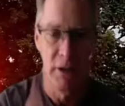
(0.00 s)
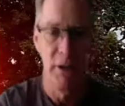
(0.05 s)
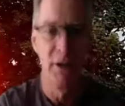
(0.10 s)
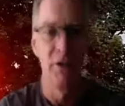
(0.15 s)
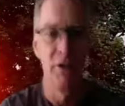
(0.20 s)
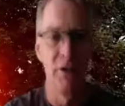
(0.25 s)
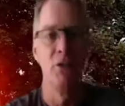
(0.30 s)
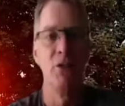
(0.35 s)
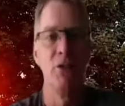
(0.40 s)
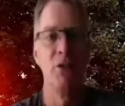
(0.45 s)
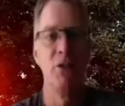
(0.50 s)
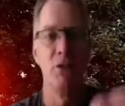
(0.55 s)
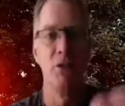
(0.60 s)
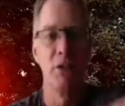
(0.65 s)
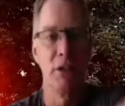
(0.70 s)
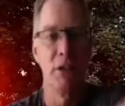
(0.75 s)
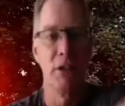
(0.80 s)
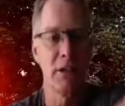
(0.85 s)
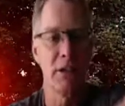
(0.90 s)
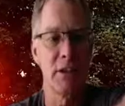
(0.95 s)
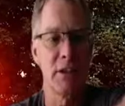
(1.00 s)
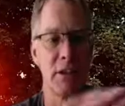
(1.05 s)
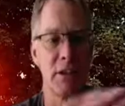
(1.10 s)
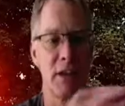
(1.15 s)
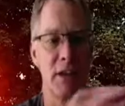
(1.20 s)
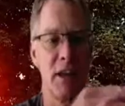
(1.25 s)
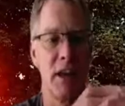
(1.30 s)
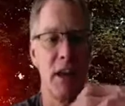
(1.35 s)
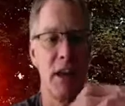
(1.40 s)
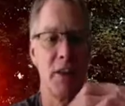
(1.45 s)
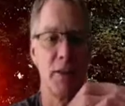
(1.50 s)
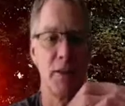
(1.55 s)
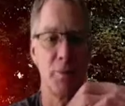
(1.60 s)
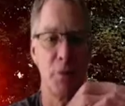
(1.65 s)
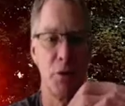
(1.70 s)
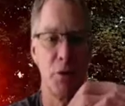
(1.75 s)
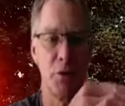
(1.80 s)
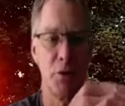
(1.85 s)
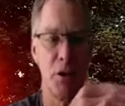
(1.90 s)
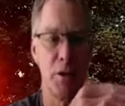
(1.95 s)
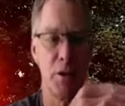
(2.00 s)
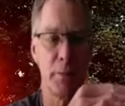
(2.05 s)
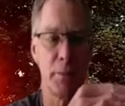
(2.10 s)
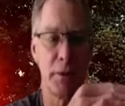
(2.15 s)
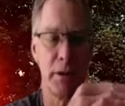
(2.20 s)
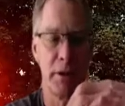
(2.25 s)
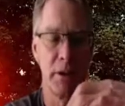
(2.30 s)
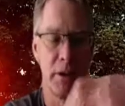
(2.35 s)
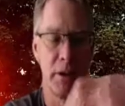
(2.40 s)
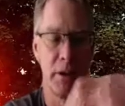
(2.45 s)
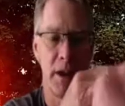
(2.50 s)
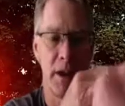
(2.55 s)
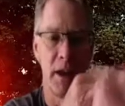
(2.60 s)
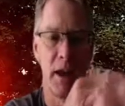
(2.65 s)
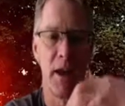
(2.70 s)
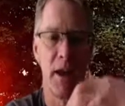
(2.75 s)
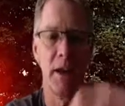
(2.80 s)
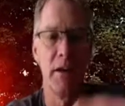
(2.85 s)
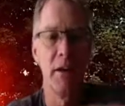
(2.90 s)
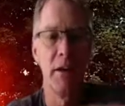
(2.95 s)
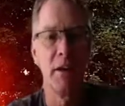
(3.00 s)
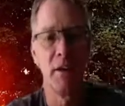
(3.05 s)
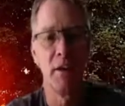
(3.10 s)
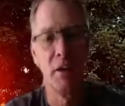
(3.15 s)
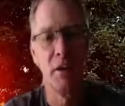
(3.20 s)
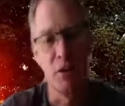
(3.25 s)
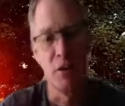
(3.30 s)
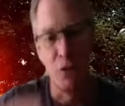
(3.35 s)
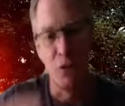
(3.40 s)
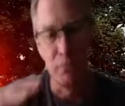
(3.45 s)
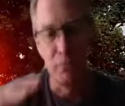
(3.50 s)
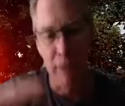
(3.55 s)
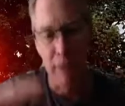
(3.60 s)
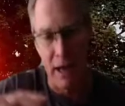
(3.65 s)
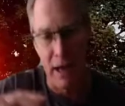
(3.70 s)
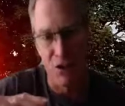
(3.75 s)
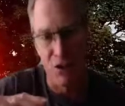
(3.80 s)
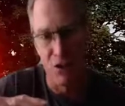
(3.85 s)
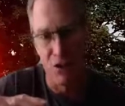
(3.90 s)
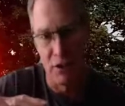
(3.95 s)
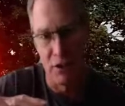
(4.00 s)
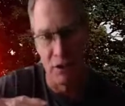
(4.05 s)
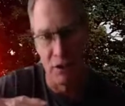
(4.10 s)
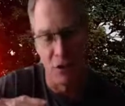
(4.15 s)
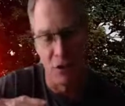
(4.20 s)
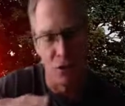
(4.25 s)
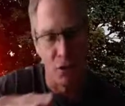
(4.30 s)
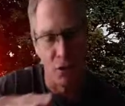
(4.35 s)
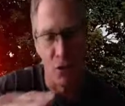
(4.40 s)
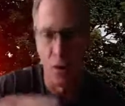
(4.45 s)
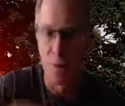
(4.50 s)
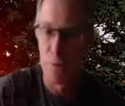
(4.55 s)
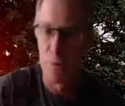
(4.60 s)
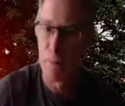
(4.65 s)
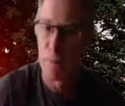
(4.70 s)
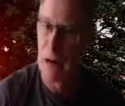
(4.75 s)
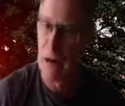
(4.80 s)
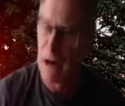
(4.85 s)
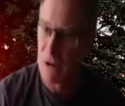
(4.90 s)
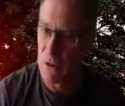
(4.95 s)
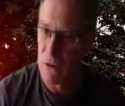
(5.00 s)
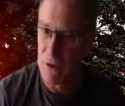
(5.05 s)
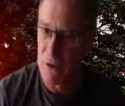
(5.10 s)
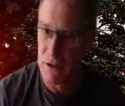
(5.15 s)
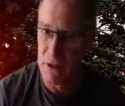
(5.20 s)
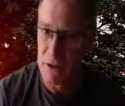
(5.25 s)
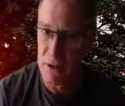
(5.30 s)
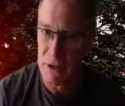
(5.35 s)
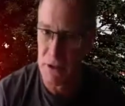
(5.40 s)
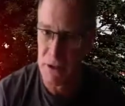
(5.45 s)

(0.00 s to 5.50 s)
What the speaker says: So you do this, and you push up, and you match it. You don't overpower it,